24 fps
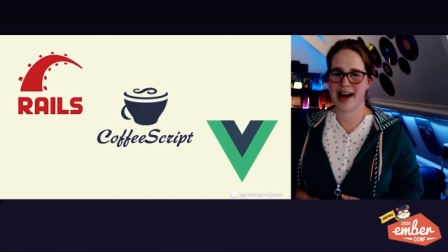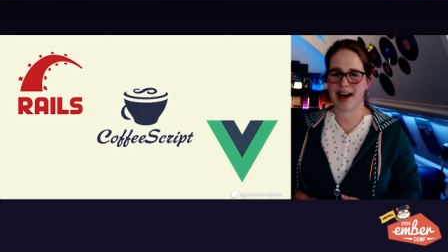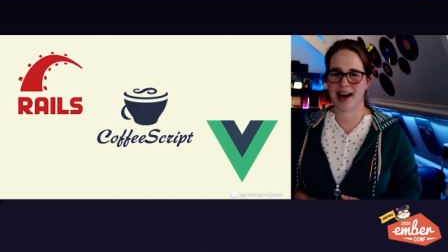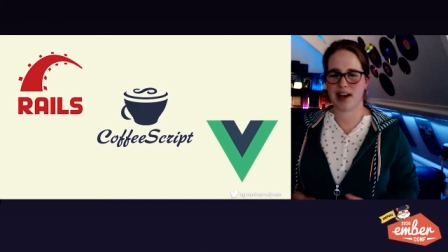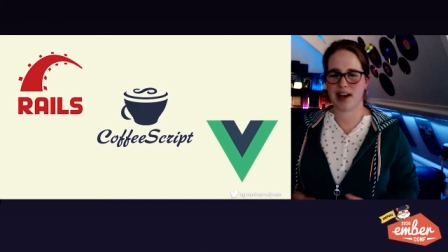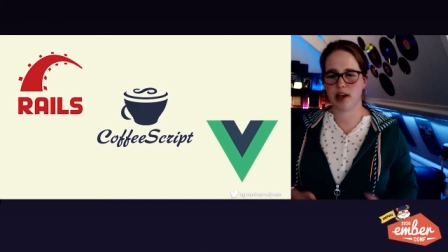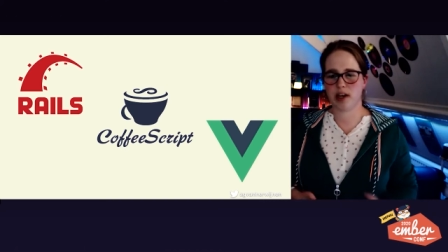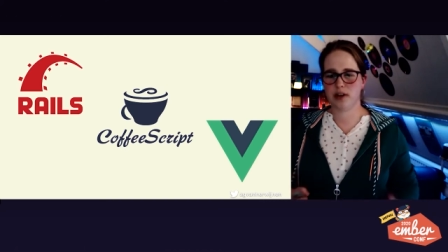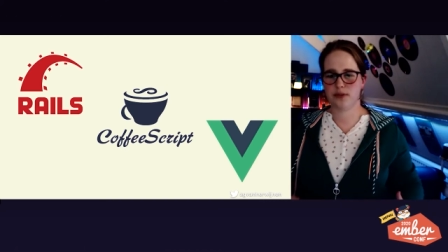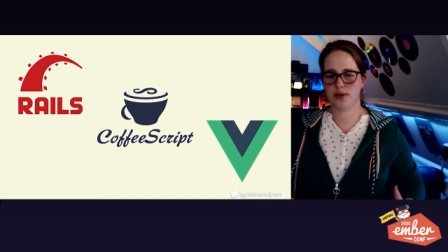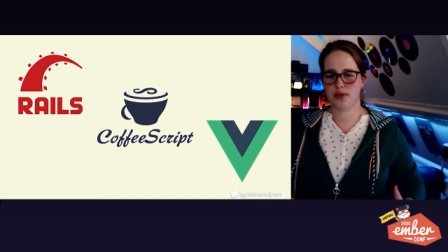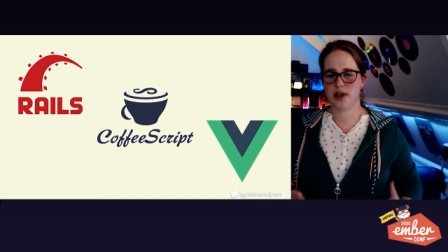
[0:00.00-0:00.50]
A
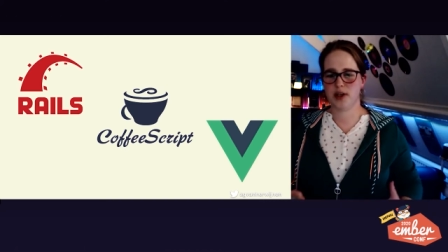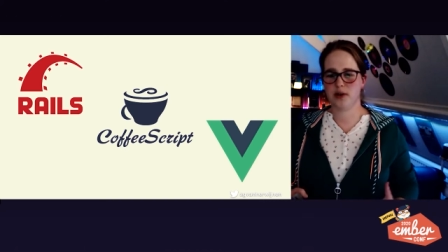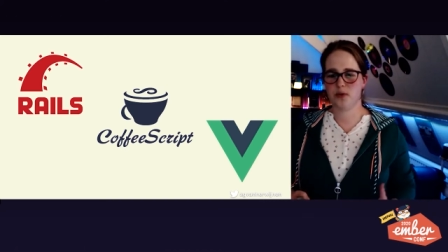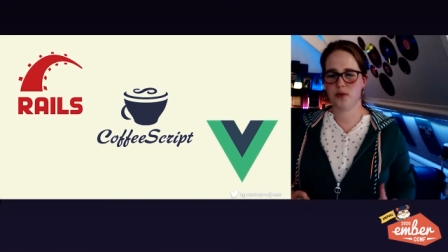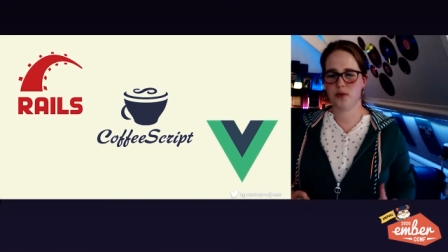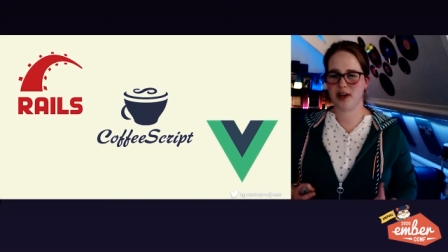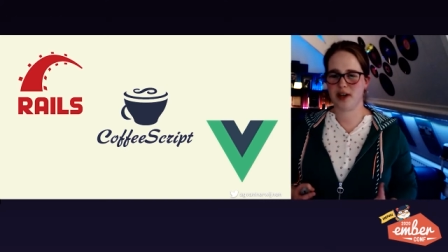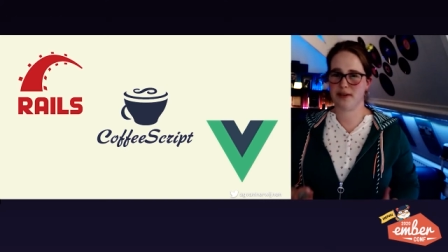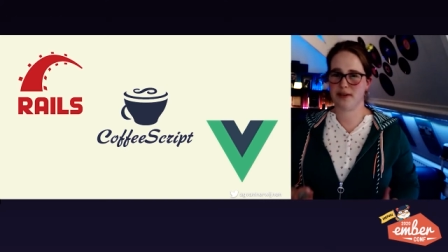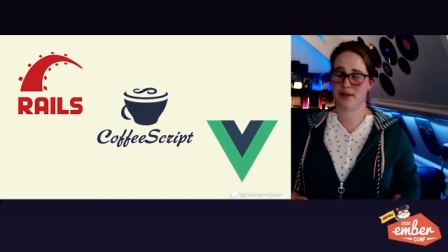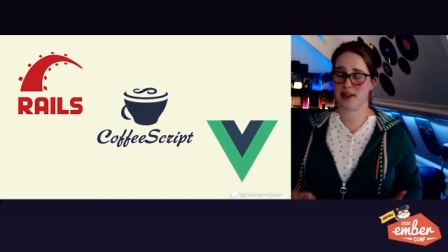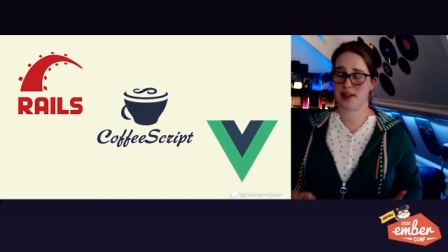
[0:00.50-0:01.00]
lot of you
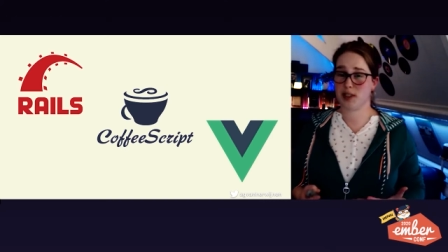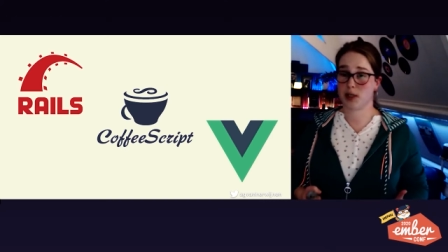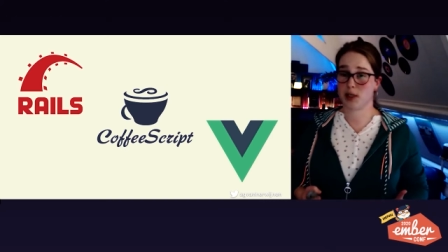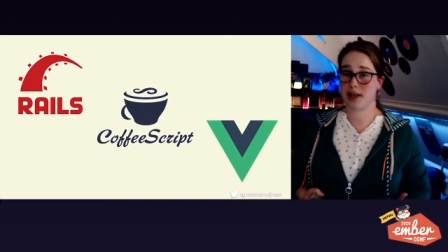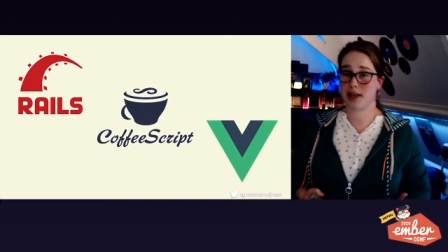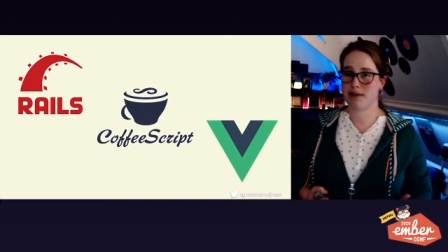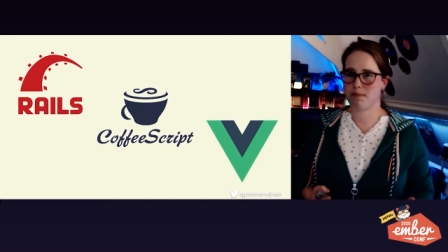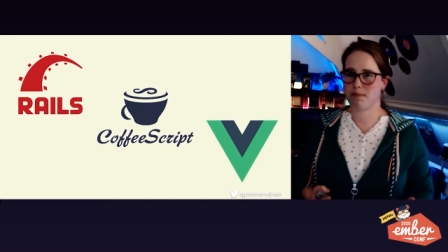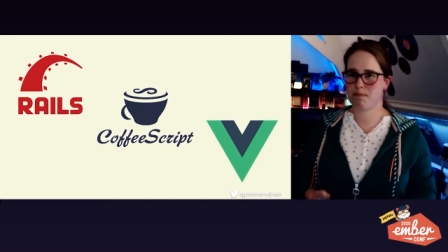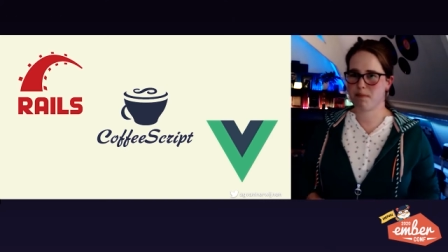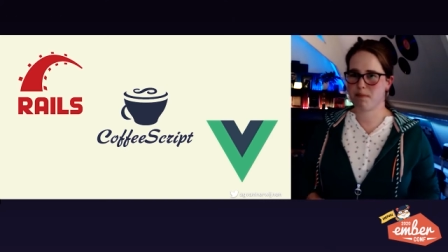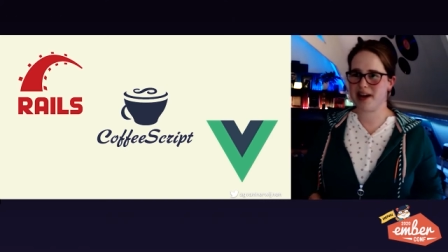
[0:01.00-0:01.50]
would have
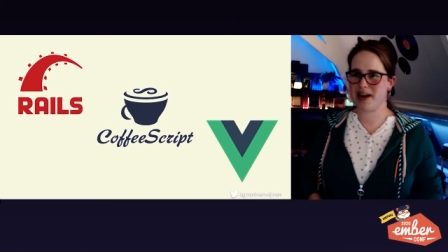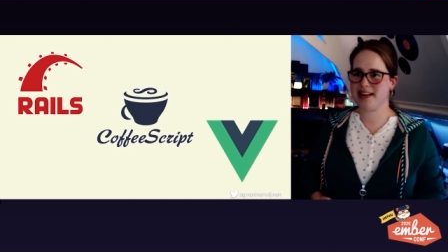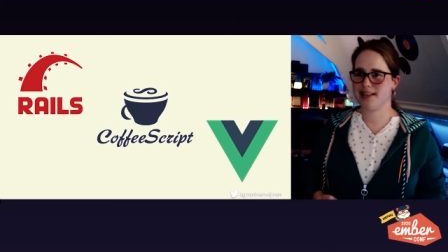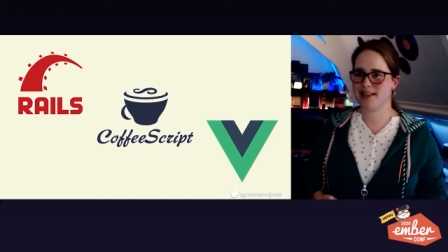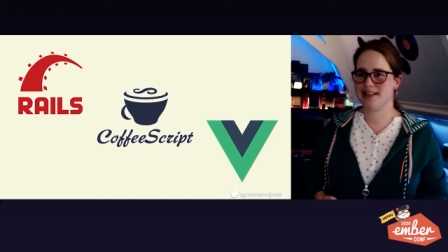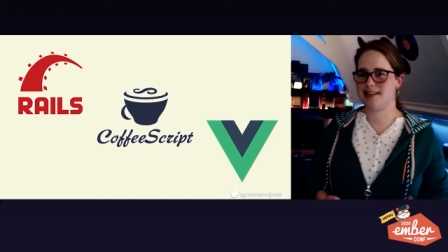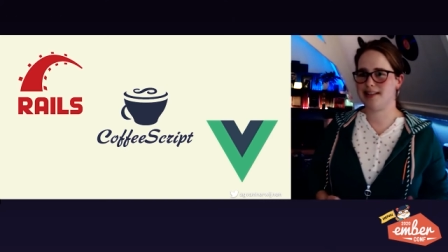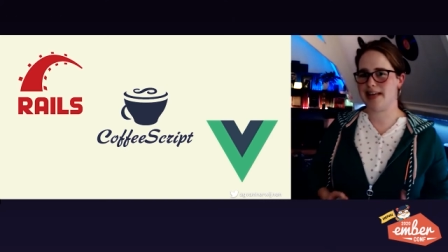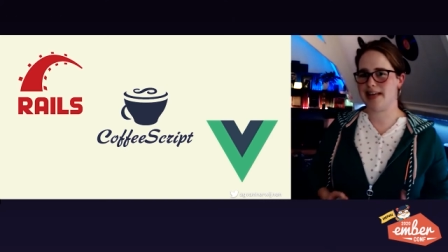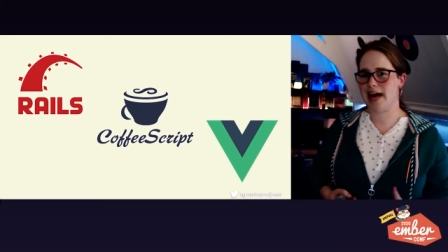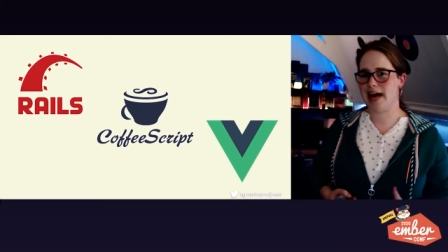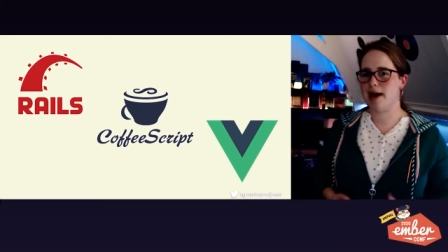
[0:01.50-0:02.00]

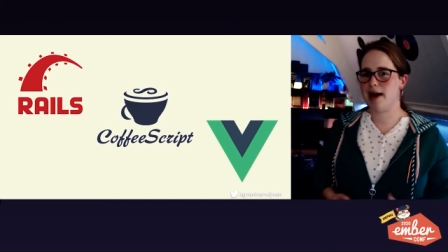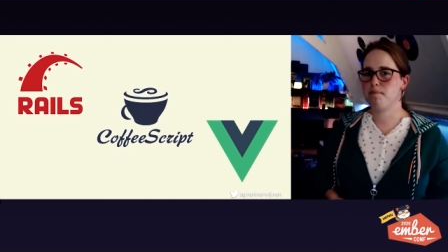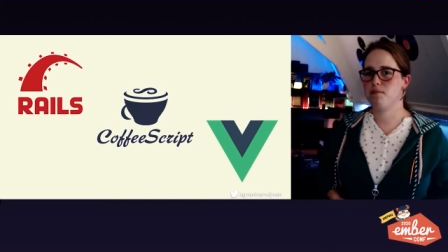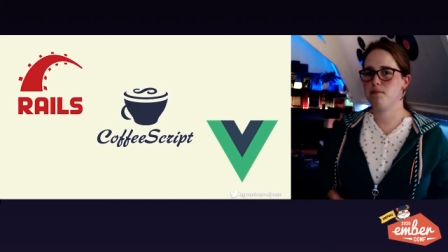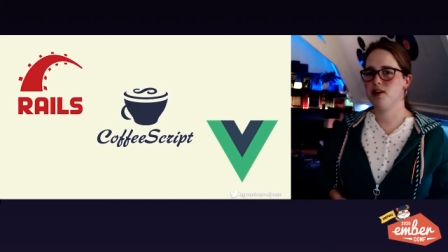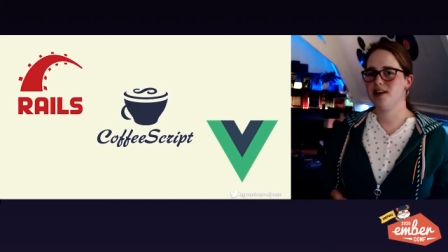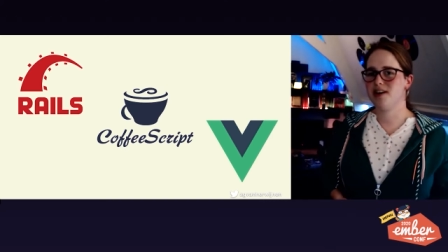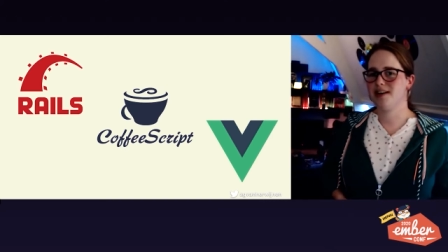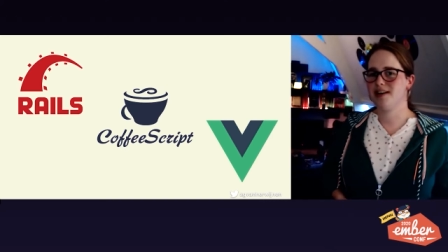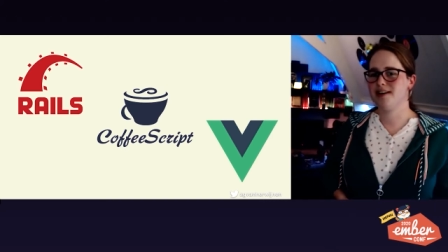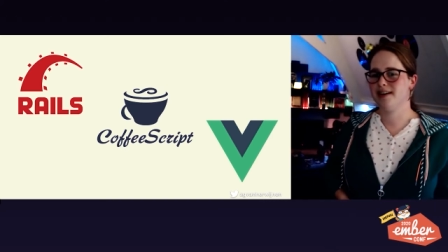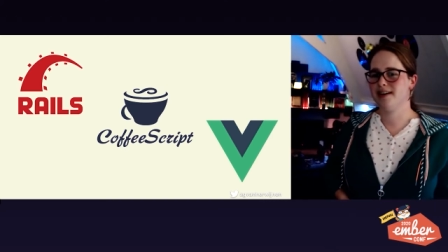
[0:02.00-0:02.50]
expected
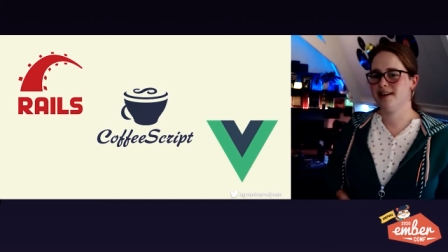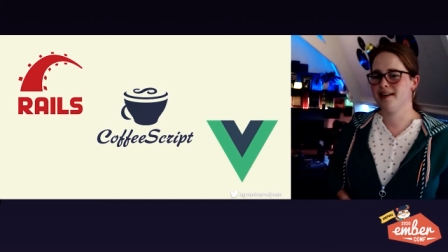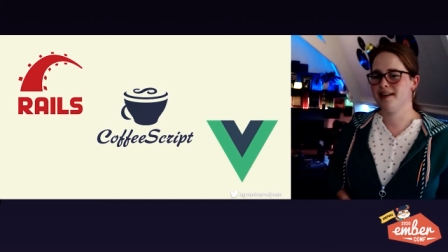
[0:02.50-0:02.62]
Ember,